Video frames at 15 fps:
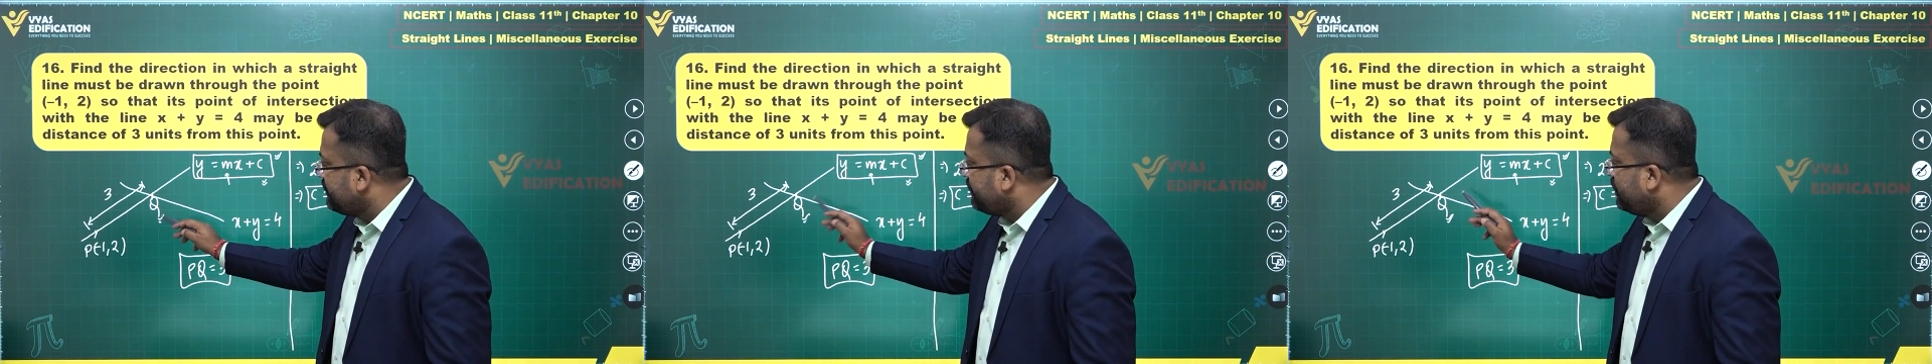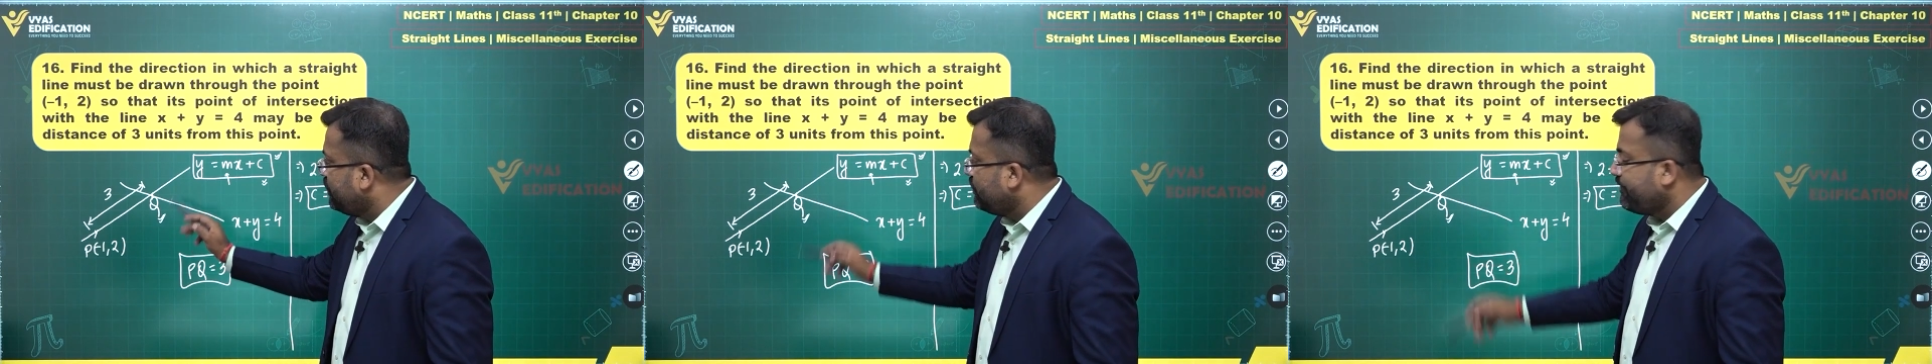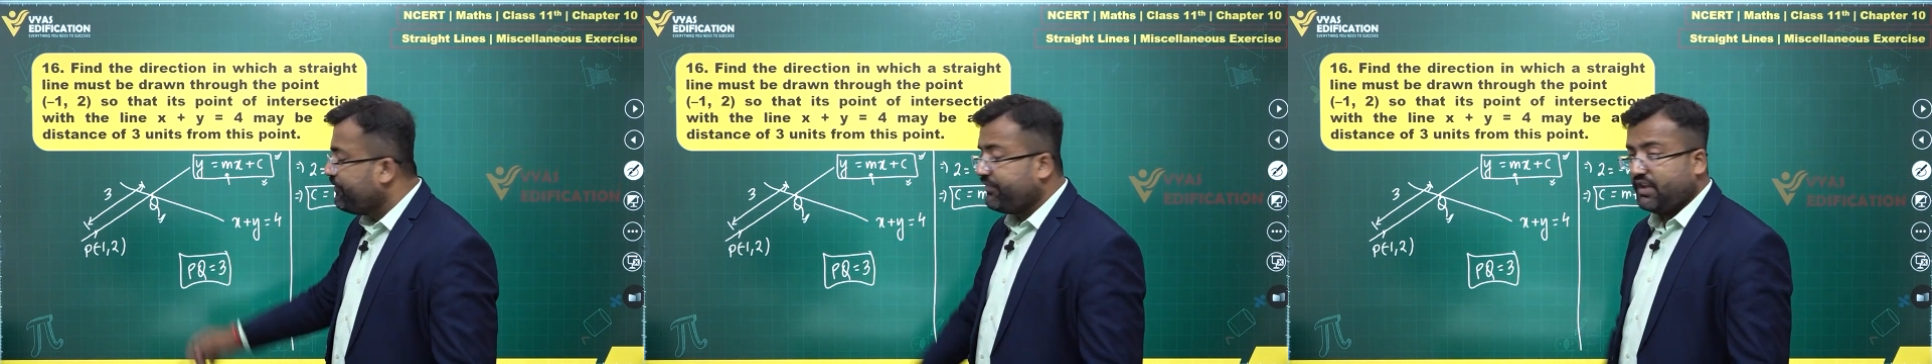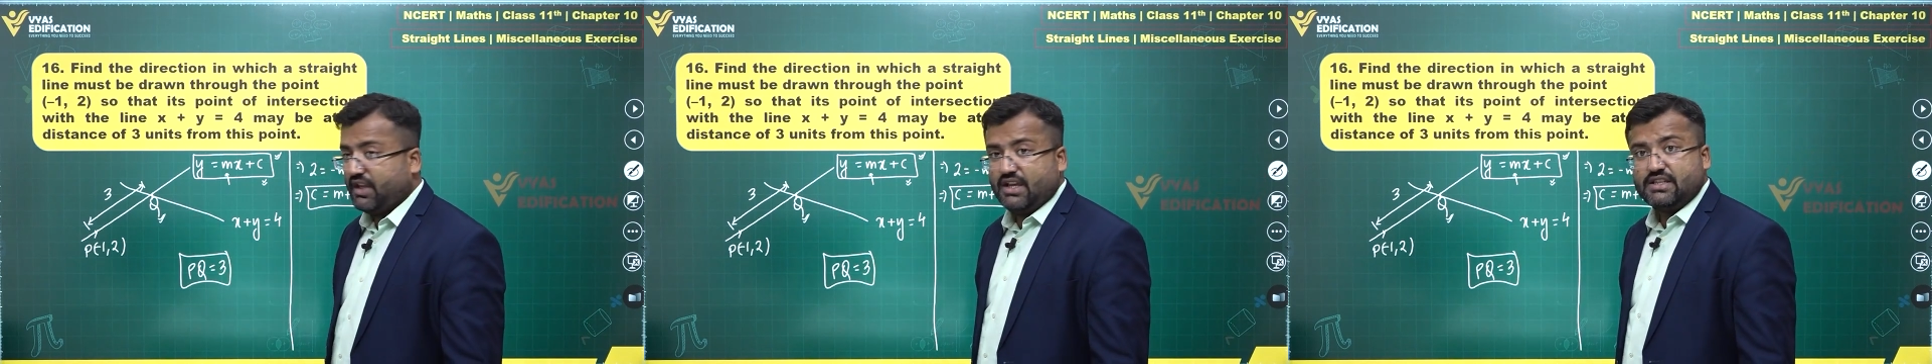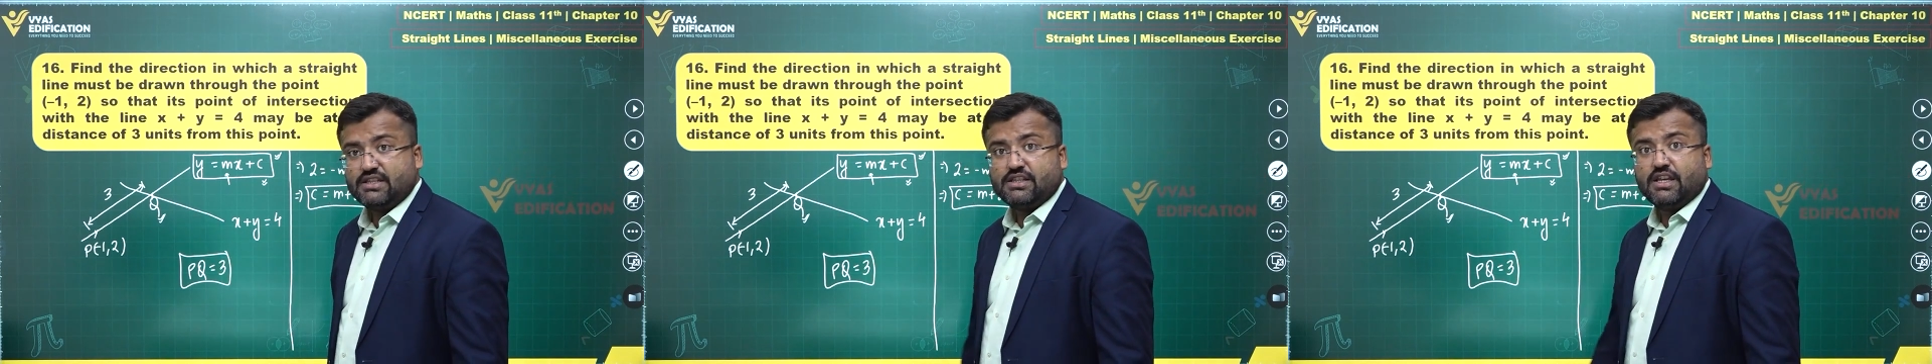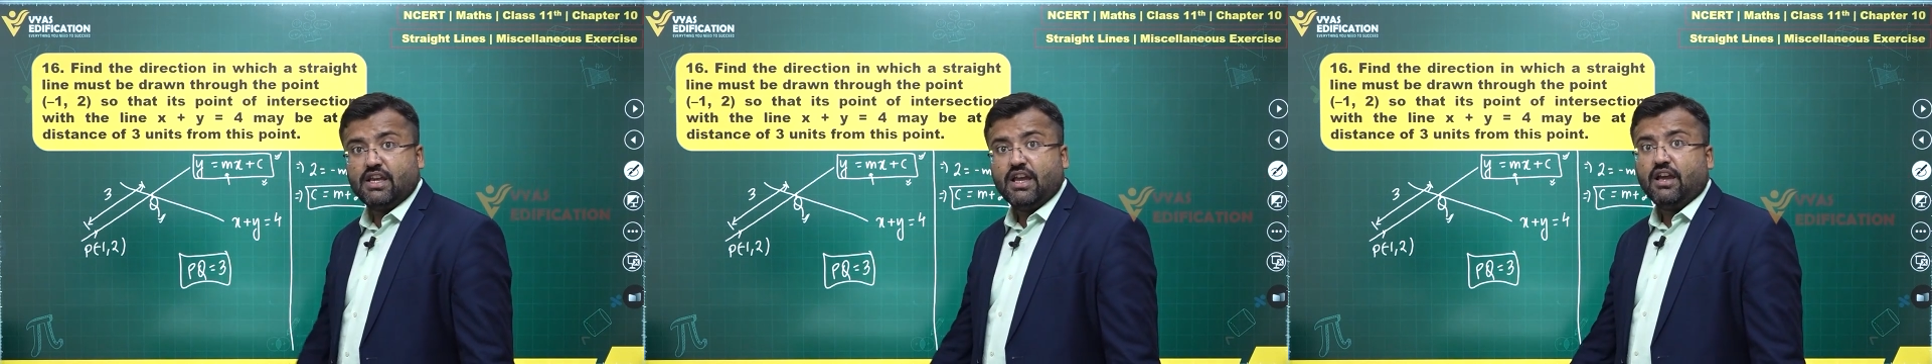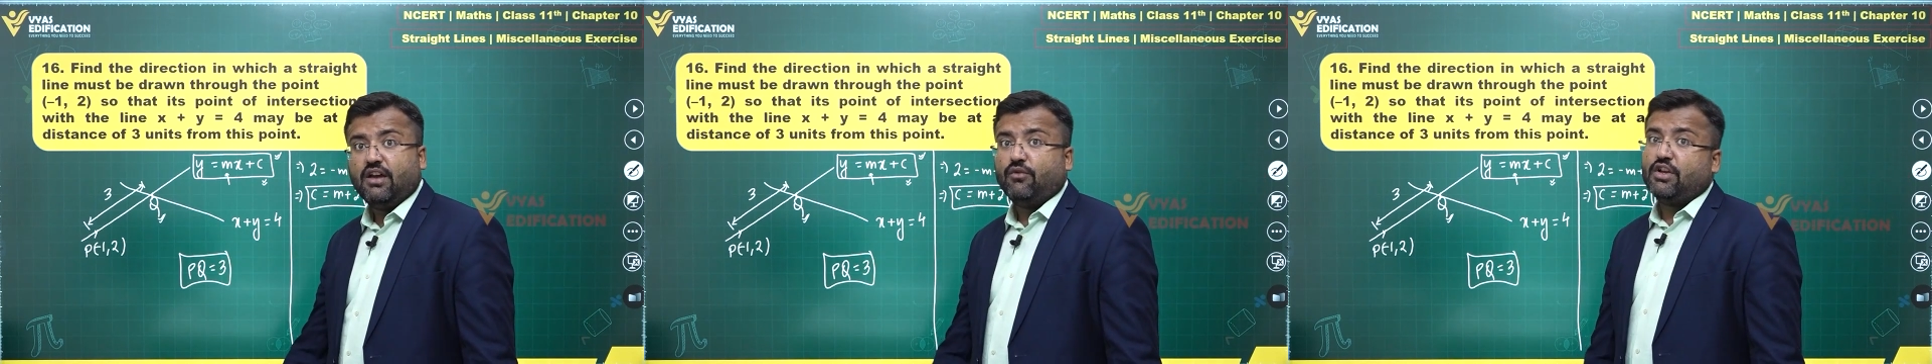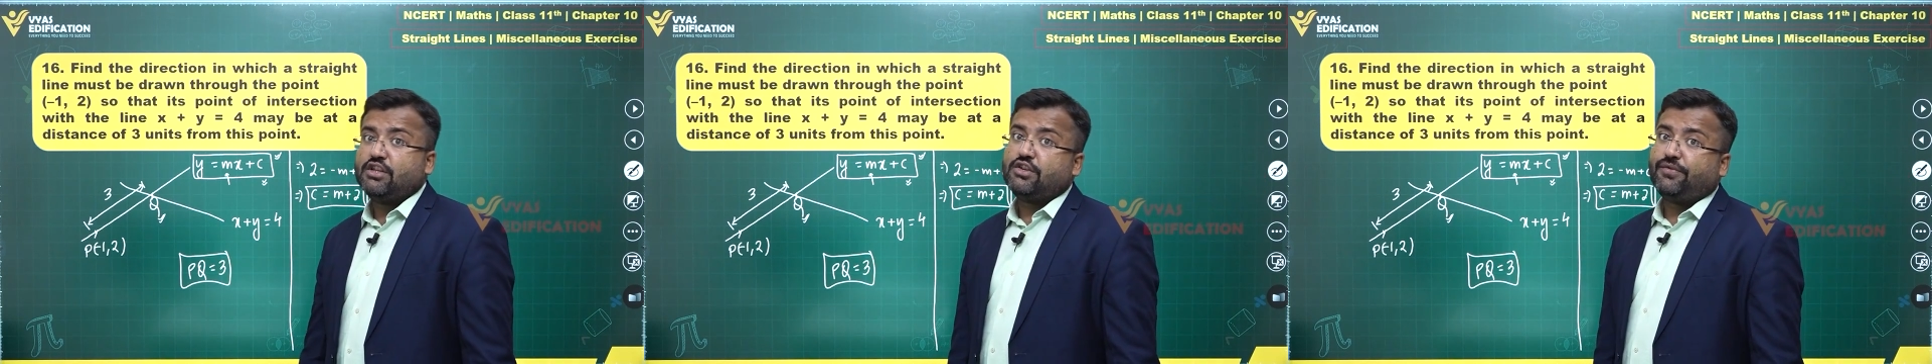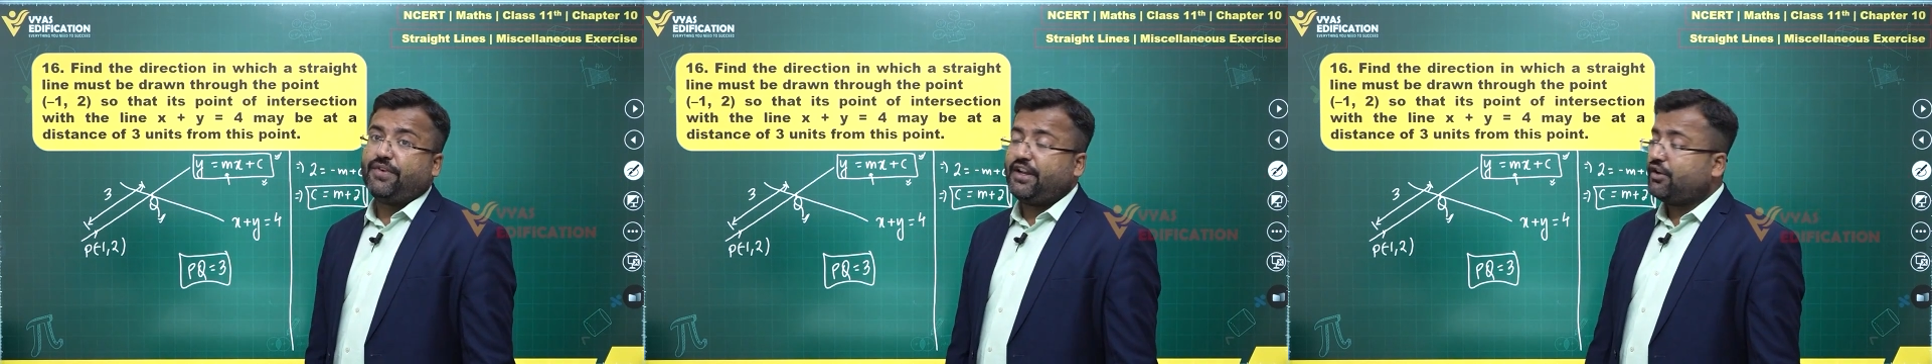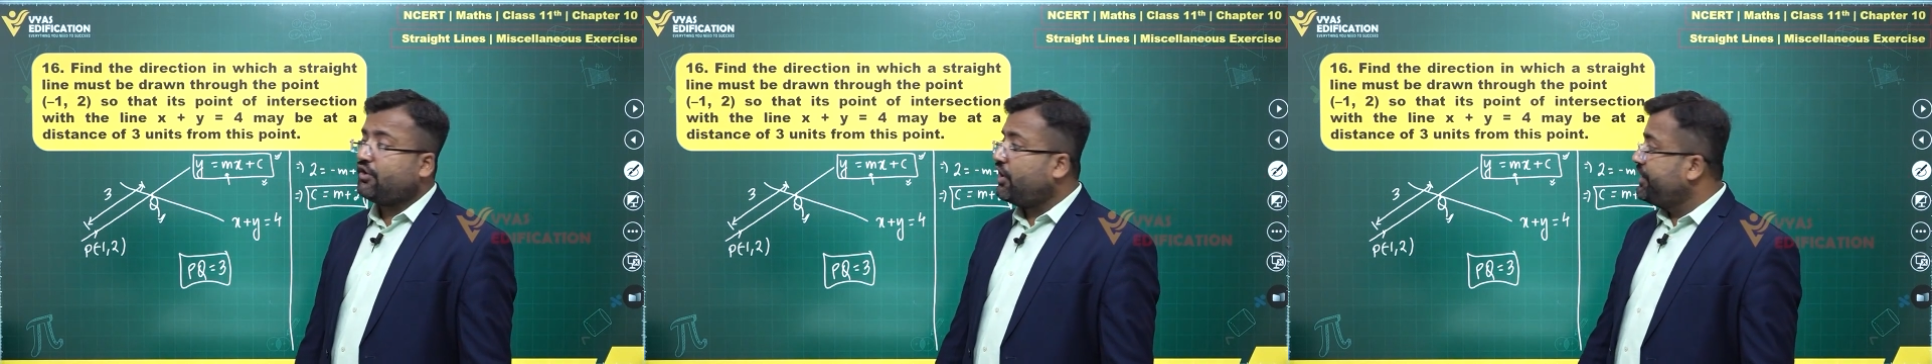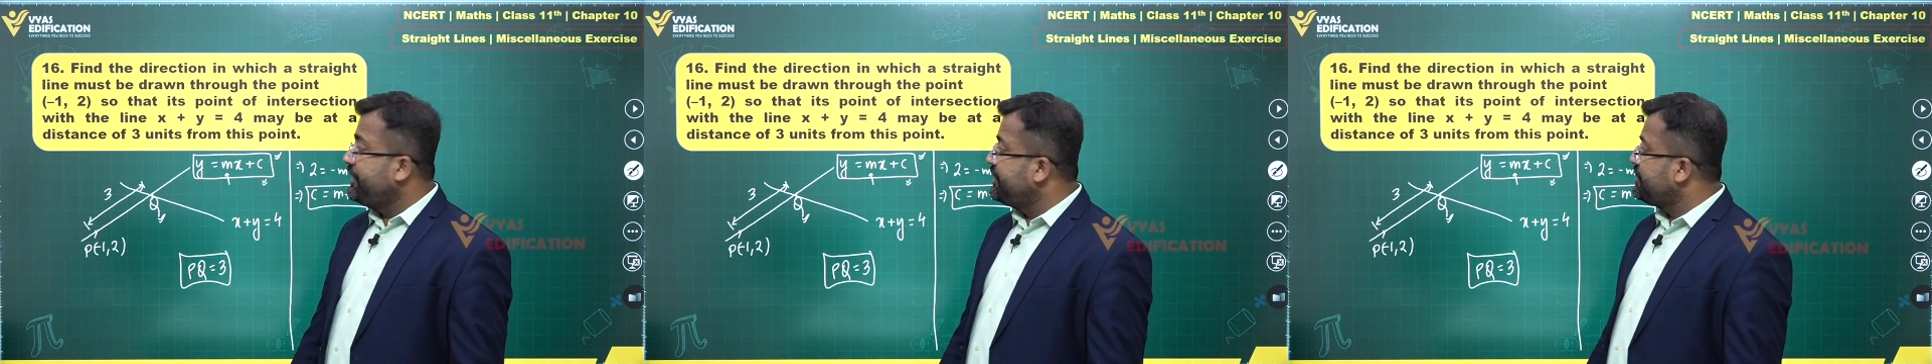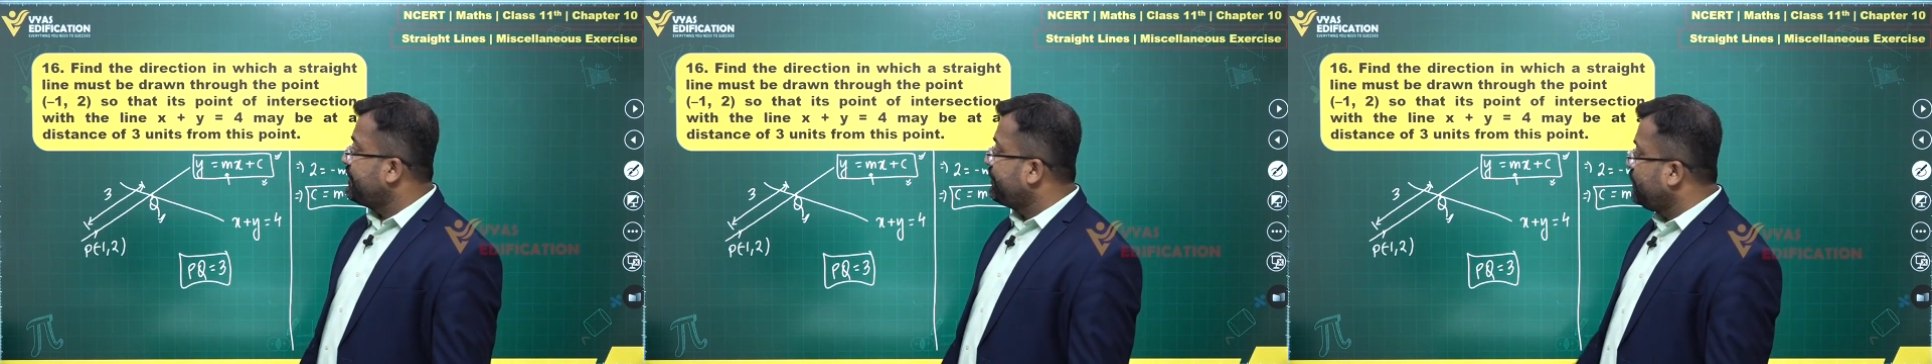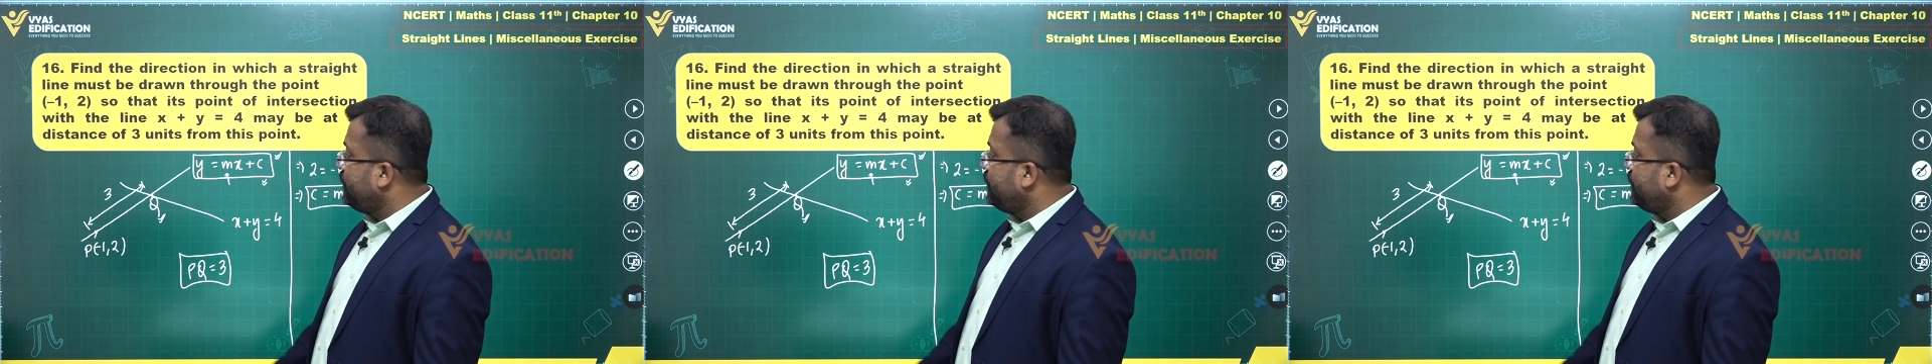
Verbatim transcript: of q yes once you find the coordinates of